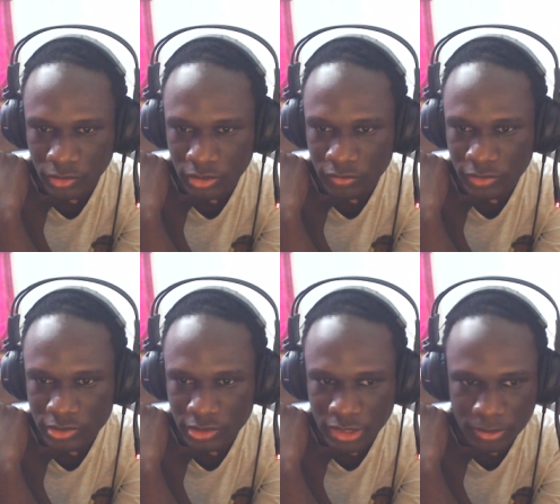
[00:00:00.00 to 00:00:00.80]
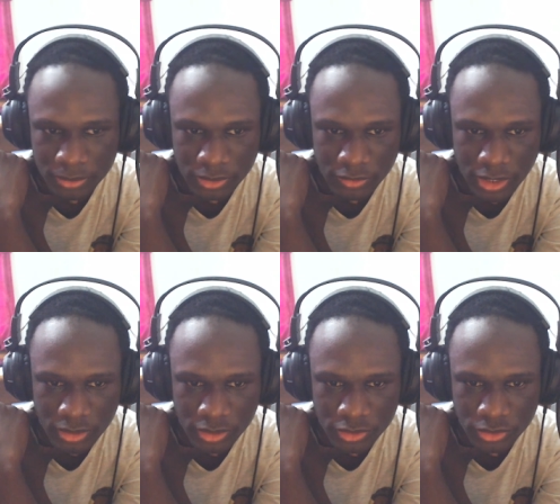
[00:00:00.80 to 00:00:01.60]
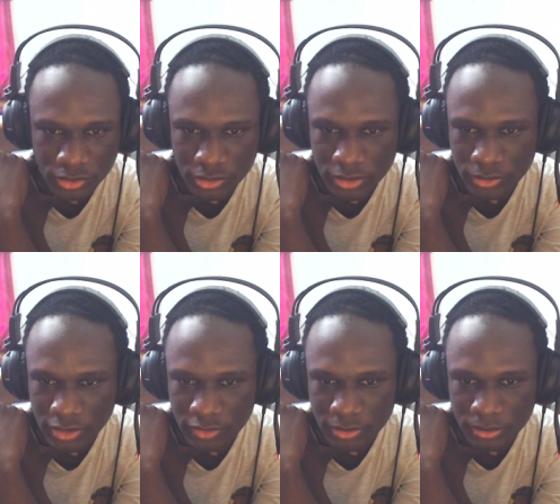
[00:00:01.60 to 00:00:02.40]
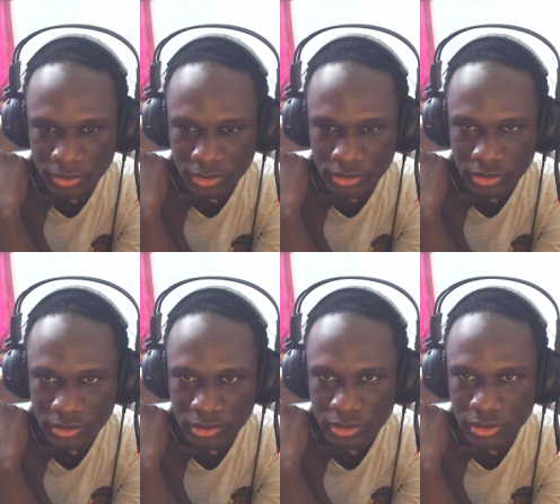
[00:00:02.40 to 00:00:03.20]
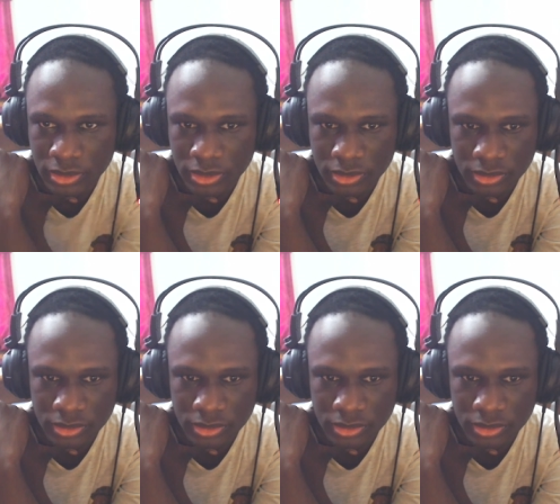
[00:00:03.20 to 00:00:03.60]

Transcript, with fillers: The best are capable of handling Sukuna will ever be born. Okay.